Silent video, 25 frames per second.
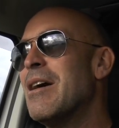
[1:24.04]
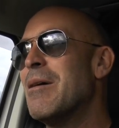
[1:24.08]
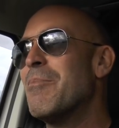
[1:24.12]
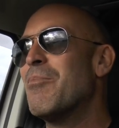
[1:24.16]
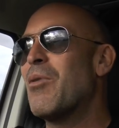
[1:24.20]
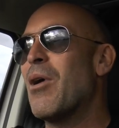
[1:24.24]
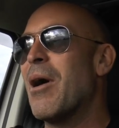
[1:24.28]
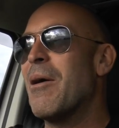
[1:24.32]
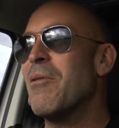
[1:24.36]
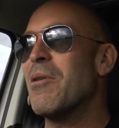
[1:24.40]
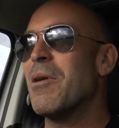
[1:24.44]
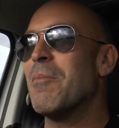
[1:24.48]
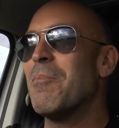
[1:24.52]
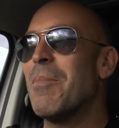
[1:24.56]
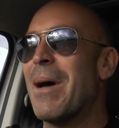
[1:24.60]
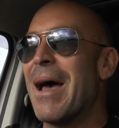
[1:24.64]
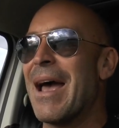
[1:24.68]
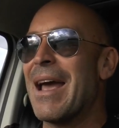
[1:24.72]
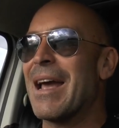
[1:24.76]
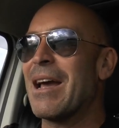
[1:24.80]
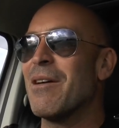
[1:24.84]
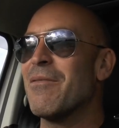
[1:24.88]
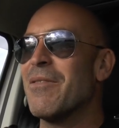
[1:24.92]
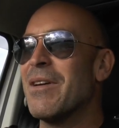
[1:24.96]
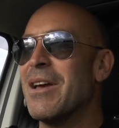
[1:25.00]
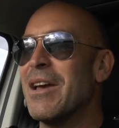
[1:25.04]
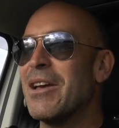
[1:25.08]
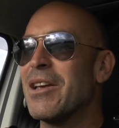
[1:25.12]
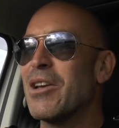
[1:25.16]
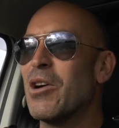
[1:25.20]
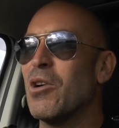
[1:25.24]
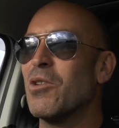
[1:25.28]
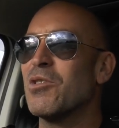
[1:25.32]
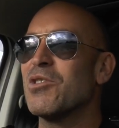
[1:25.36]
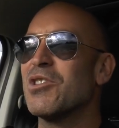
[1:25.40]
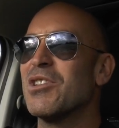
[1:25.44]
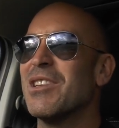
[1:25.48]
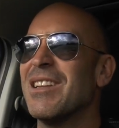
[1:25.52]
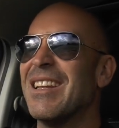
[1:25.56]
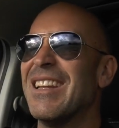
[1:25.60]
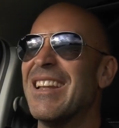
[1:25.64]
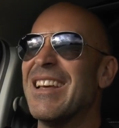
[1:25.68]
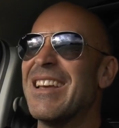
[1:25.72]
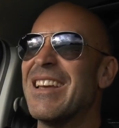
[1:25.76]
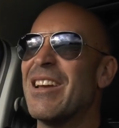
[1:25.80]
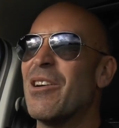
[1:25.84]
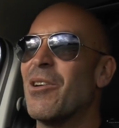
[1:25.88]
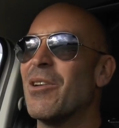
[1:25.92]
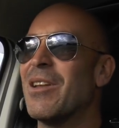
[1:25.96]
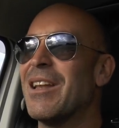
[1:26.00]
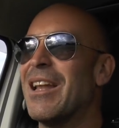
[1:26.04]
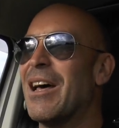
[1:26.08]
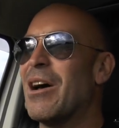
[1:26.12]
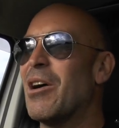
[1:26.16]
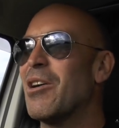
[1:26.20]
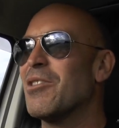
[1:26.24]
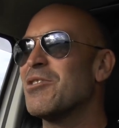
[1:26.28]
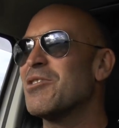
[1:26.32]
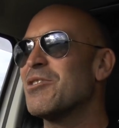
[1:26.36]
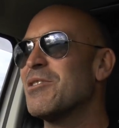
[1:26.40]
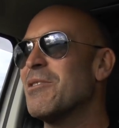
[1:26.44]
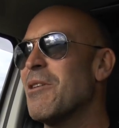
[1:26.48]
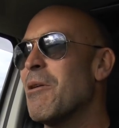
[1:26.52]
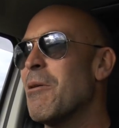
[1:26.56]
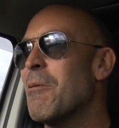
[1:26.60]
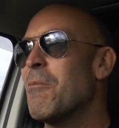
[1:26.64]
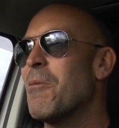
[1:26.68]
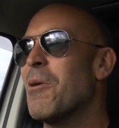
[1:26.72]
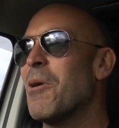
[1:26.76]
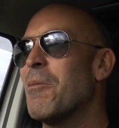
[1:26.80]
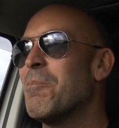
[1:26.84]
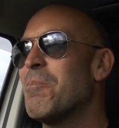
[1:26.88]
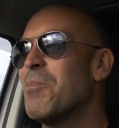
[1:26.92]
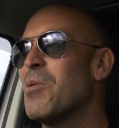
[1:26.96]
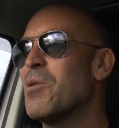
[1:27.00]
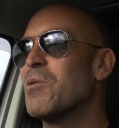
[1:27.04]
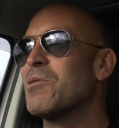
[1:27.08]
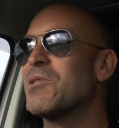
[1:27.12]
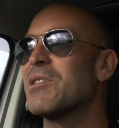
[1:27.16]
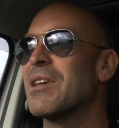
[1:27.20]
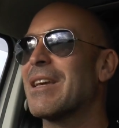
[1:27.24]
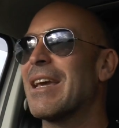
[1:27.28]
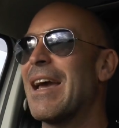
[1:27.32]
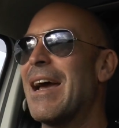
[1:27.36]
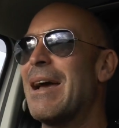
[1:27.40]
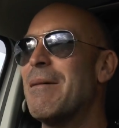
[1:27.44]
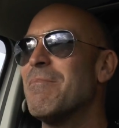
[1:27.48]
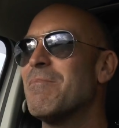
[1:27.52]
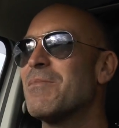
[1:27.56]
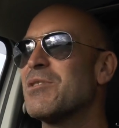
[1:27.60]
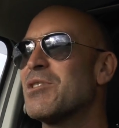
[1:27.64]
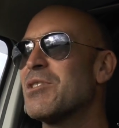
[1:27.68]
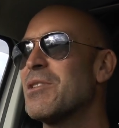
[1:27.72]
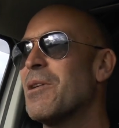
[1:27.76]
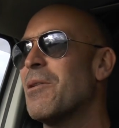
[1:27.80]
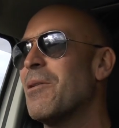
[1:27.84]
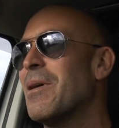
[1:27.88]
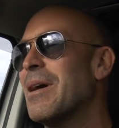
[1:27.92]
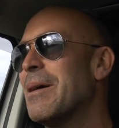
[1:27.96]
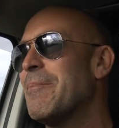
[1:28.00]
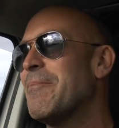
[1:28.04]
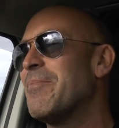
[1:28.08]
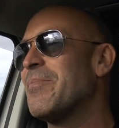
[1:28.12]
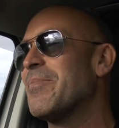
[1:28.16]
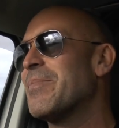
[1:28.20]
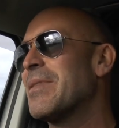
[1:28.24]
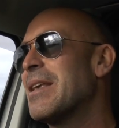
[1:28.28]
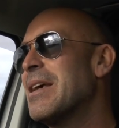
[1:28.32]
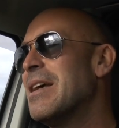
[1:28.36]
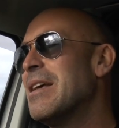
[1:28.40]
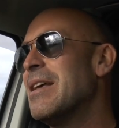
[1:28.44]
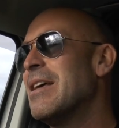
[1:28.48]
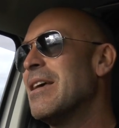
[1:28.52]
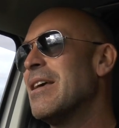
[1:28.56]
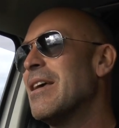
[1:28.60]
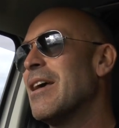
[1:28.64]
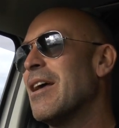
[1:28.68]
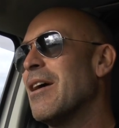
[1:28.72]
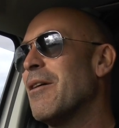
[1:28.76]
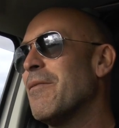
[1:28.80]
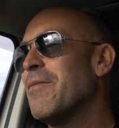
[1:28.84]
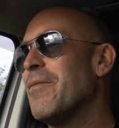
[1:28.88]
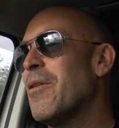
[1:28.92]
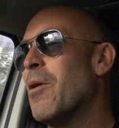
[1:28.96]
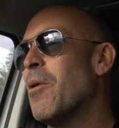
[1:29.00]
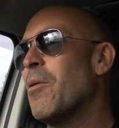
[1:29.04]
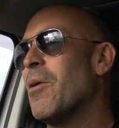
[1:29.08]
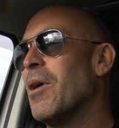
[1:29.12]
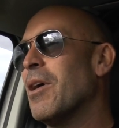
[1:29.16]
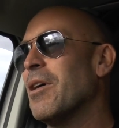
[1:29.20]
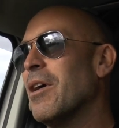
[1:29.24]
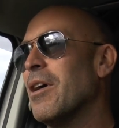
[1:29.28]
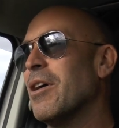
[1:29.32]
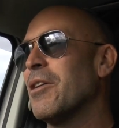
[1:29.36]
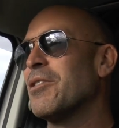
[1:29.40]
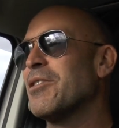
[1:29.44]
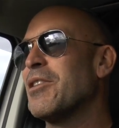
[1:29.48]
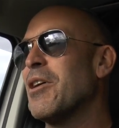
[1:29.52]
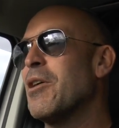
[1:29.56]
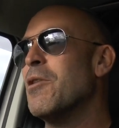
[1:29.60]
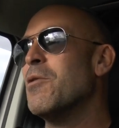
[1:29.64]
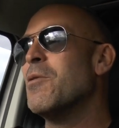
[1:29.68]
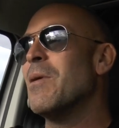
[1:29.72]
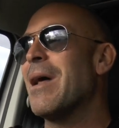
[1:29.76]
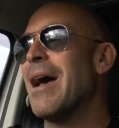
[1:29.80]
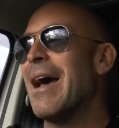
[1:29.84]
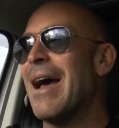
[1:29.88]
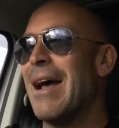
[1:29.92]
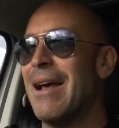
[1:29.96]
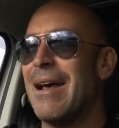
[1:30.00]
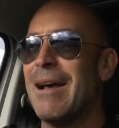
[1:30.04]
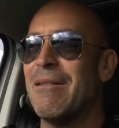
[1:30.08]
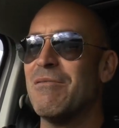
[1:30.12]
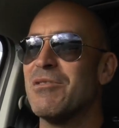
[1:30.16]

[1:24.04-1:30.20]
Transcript: broke the back of it and got to Lyon last night where I booked a campsite. I thought I'd do that.